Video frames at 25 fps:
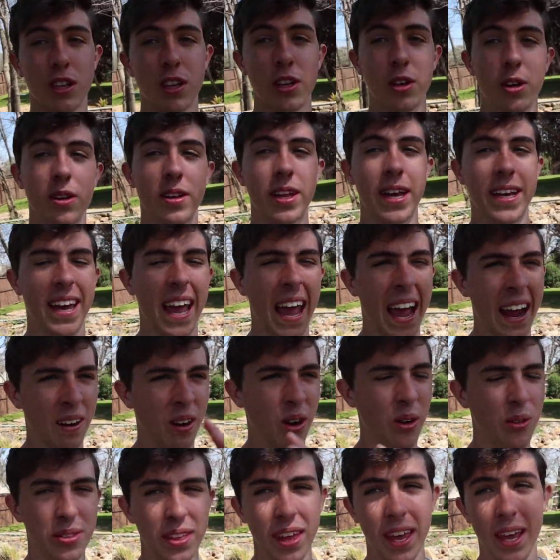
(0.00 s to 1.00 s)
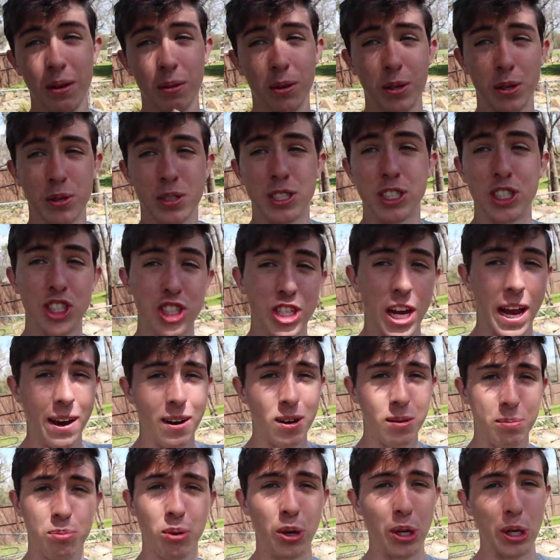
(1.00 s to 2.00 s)
a little like arrow thing where you can
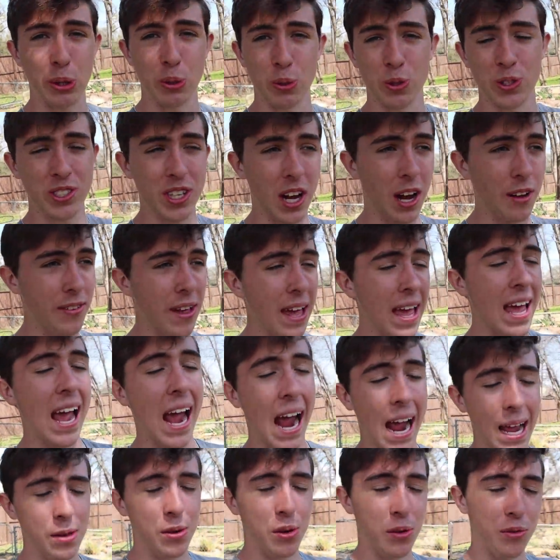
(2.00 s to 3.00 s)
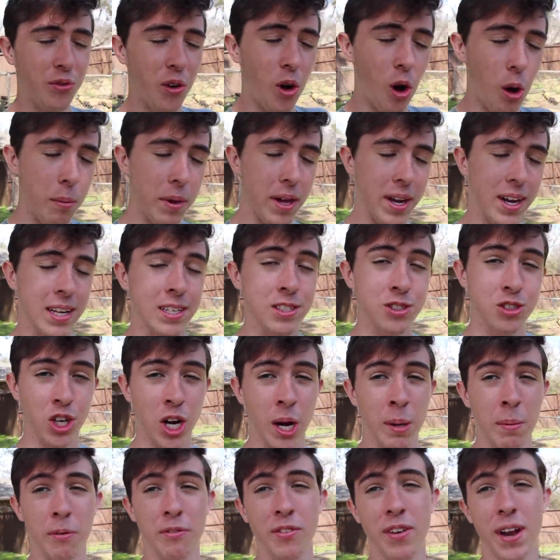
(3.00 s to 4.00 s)
share pretty cool stuff. And you can follow me on
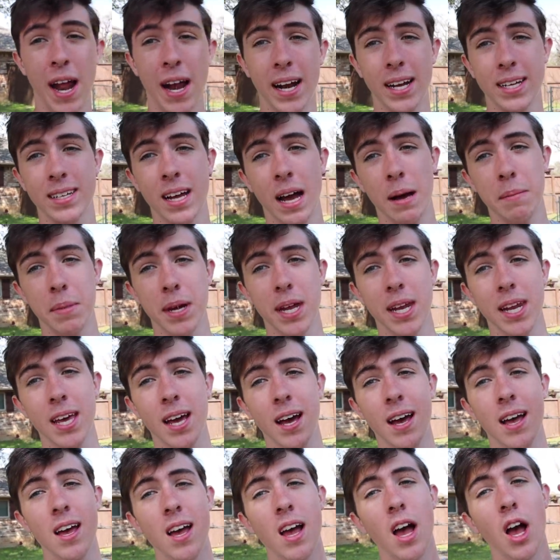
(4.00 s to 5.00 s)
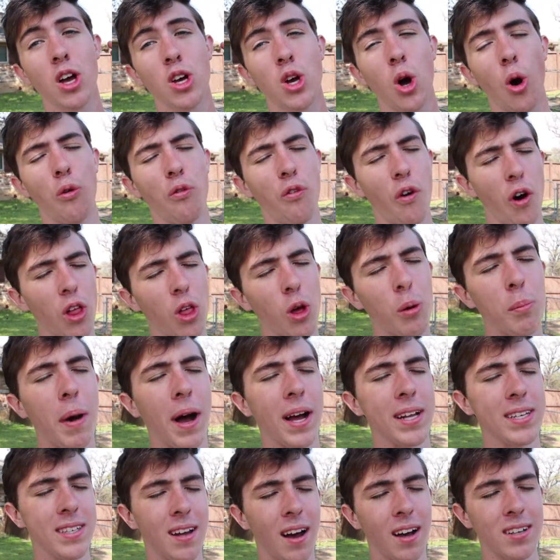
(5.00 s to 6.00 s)
Instagram at fanatic.media. Go follow
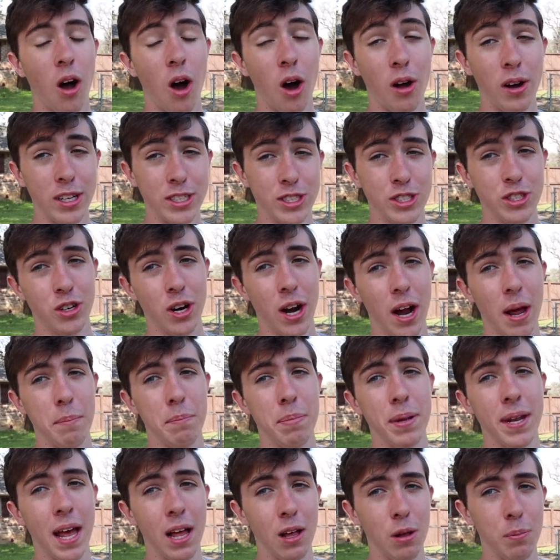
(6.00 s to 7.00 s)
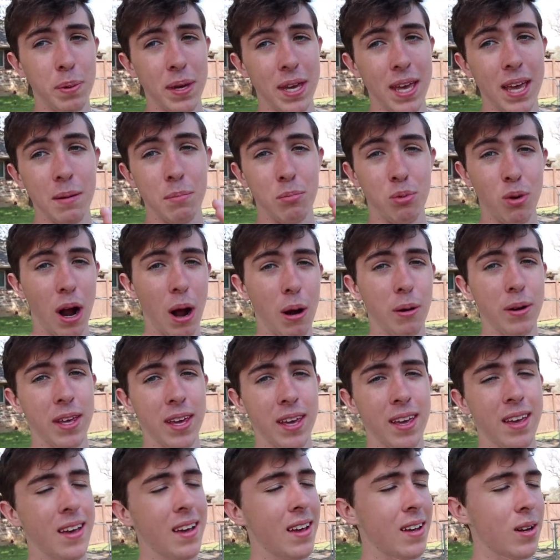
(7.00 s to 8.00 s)
my duck on Instagram, Penelope and
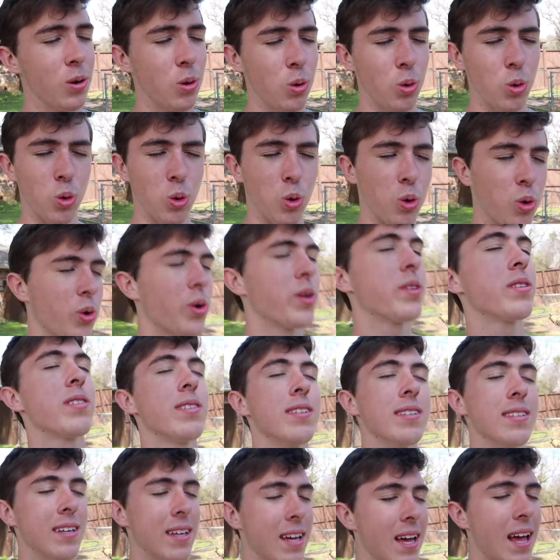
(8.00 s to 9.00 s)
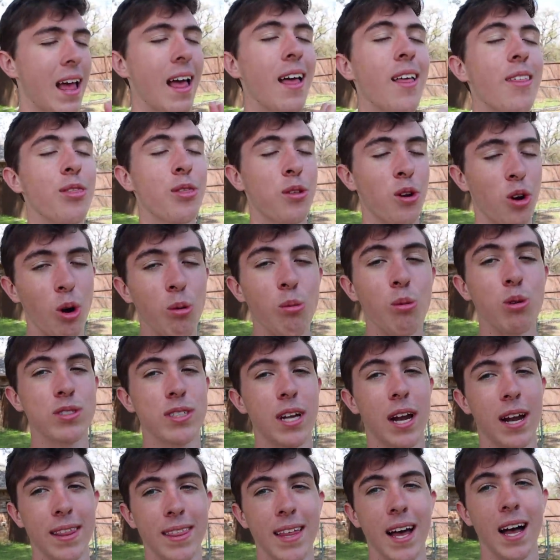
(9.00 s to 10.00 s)
Brownie. Ooh, they're
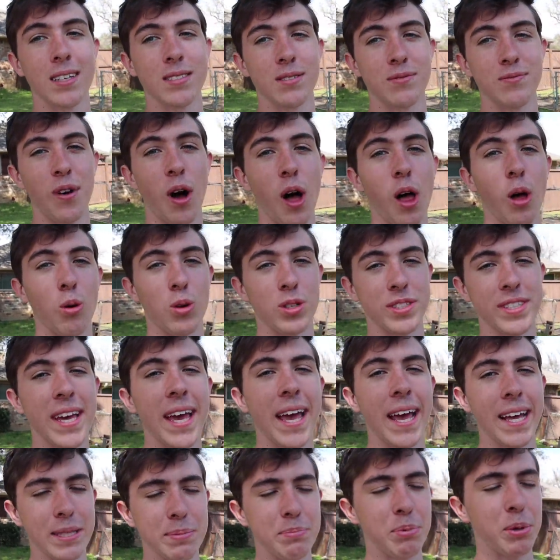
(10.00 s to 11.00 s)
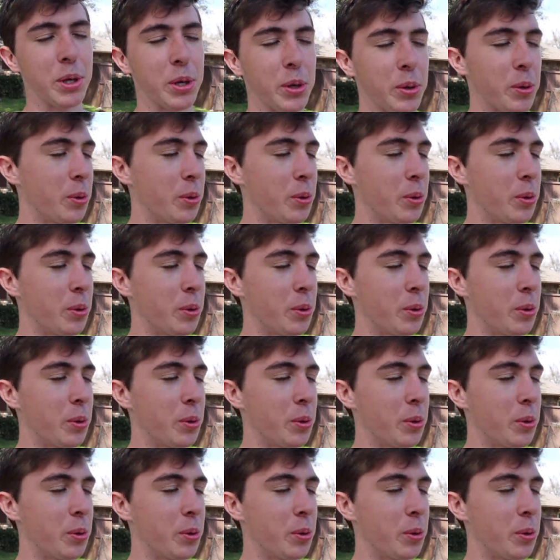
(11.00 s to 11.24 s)
almost at 1,000 followers. It's pretty